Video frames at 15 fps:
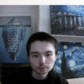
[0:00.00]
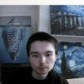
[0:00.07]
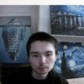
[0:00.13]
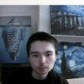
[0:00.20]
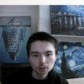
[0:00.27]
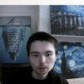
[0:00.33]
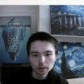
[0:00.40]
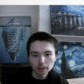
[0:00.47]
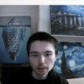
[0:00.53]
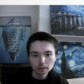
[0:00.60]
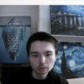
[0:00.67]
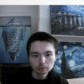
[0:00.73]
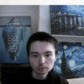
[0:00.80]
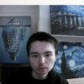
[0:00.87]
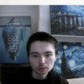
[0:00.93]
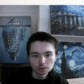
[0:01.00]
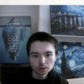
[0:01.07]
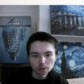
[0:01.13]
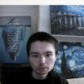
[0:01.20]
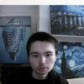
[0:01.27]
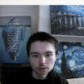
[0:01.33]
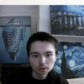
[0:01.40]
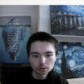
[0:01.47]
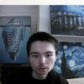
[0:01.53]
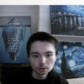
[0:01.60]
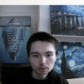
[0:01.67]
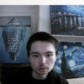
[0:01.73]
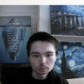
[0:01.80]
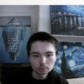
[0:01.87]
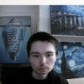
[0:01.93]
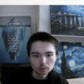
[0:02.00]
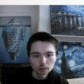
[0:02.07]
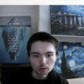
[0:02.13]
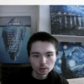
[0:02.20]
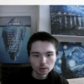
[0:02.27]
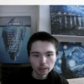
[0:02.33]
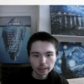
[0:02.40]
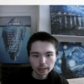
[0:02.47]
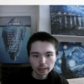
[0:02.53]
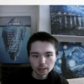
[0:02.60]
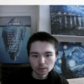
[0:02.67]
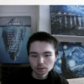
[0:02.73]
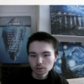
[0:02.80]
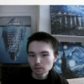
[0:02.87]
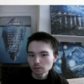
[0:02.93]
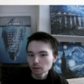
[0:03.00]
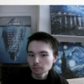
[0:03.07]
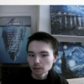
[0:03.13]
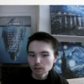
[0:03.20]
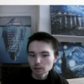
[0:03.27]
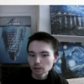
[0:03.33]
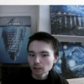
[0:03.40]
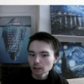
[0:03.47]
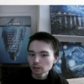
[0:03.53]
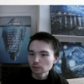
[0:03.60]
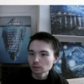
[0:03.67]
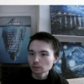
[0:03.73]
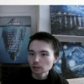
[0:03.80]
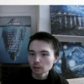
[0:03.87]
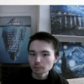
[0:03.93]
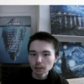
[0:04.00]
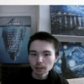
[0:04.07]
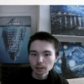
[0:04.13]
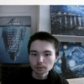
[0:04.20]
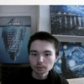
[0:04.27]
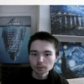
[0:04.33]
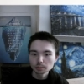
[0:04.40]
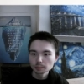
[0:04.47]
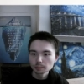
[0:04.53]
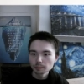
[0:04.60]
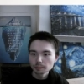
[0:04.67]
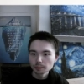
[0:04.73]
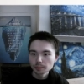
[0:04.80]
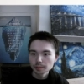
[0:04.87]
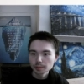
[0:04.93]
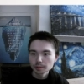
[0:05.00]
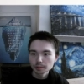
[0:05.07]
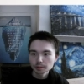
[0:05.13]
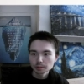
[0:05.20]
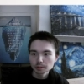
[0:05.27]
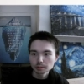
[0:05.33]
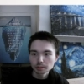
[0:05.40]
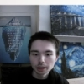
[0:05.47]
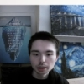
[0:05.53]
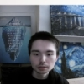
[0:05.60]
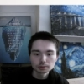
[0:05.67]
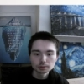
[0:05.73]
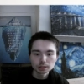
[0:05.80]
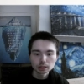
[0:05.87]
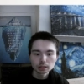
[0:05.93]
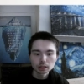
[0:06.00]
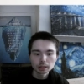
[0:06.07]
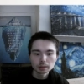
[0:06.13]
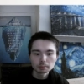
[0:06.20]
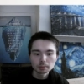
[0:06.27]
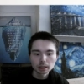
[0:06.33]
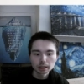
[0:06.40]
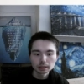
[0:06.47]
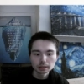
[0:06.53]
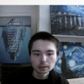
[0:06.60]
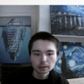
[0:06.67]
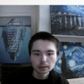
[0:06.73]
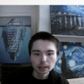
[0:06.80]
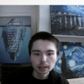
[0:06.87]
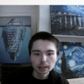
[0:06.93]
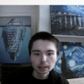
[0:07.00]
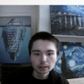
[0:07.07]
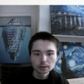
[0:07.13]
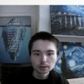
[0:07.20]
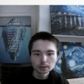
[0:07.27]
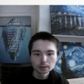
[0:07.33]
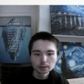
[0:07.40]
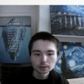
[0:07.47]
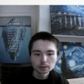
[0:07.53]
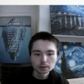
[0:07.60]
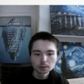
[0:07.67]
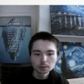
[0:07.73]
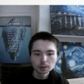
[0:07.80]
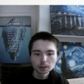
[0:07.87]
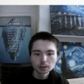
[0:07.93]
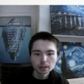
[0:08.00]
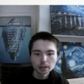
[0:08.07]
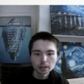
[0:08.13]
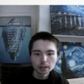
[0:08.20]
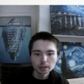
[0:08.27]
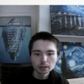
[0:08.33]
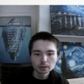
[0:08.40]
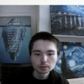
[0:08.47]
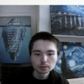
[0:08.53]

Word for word: Okay, rook c3 is good. Knight a2. I mean, the knight's not coming out. So a3, knight back, and queen there.